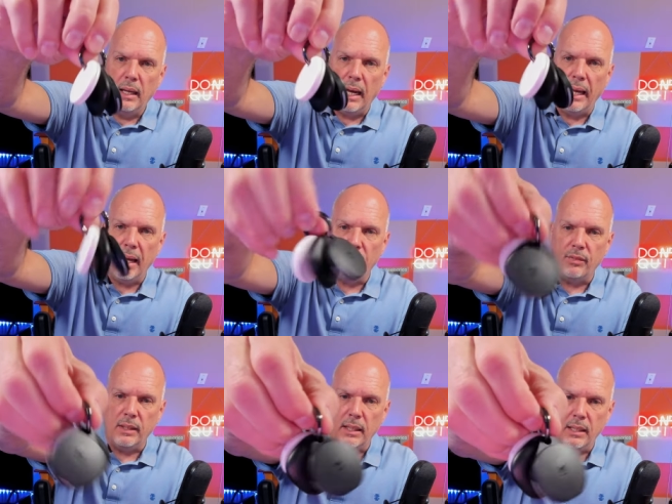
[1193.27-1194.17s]
I
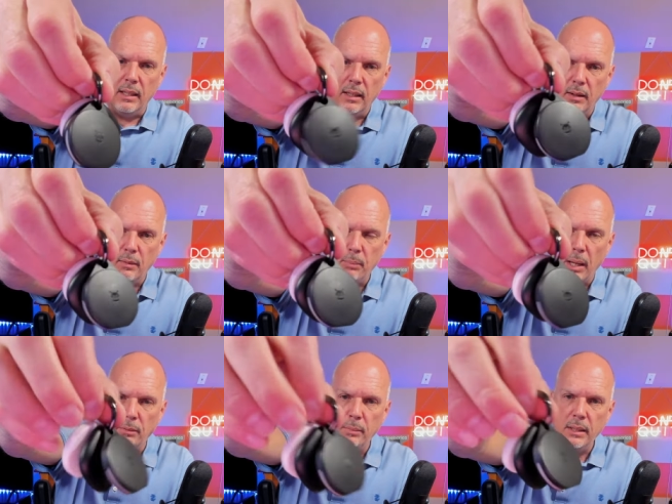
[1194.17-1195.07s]
have the
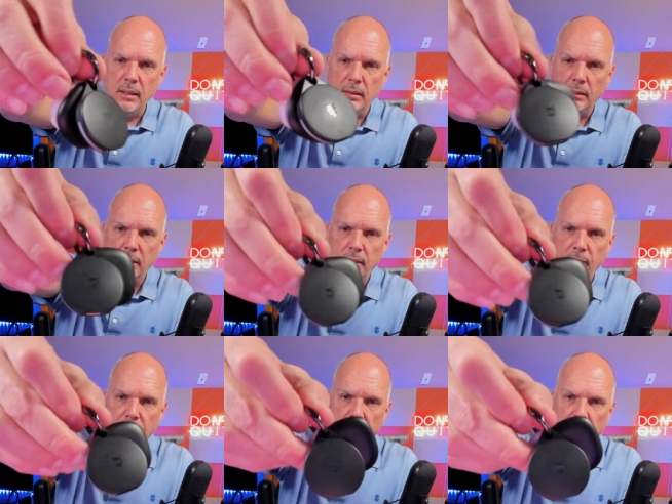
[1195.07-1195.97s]
Pebble Bee,
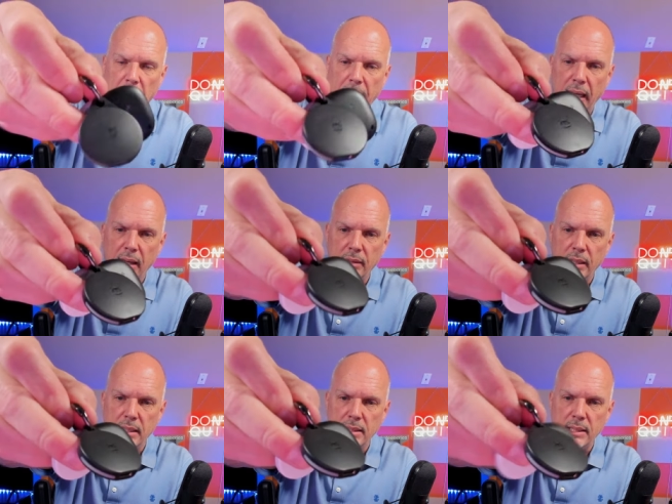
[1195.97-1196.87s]
I have
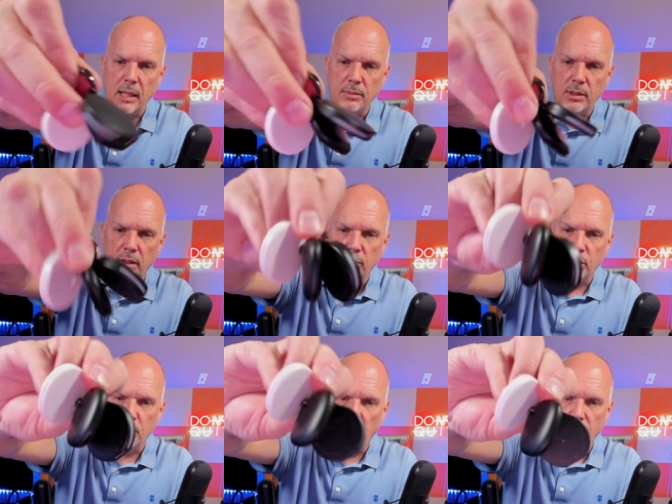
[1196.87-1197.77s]
the Samsung
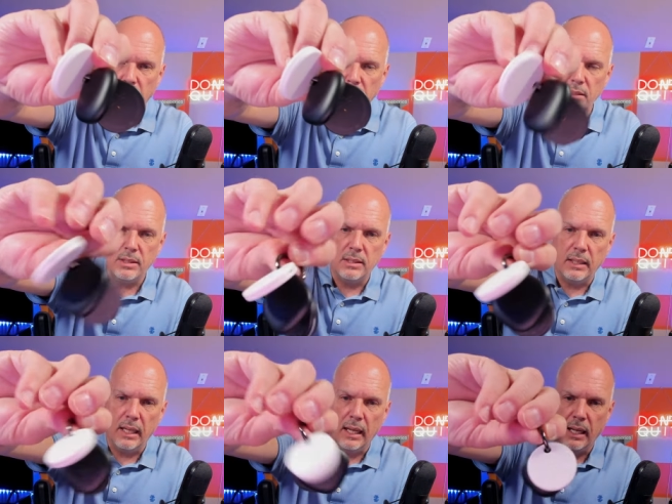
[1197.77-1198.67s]
Smart Things,
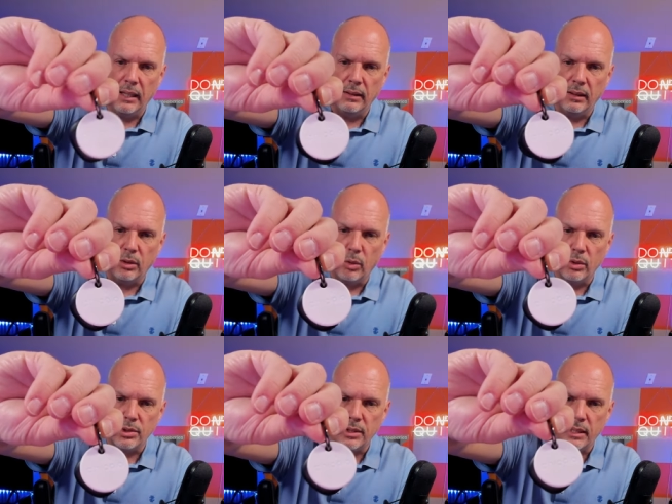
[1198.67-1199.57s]
and then of
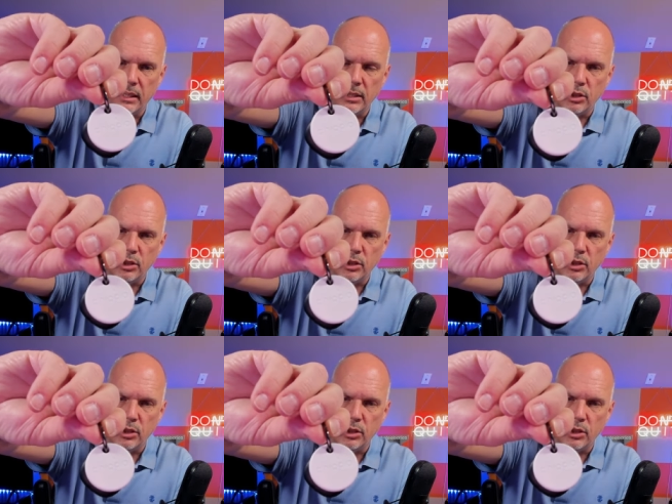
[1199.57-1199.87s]
course the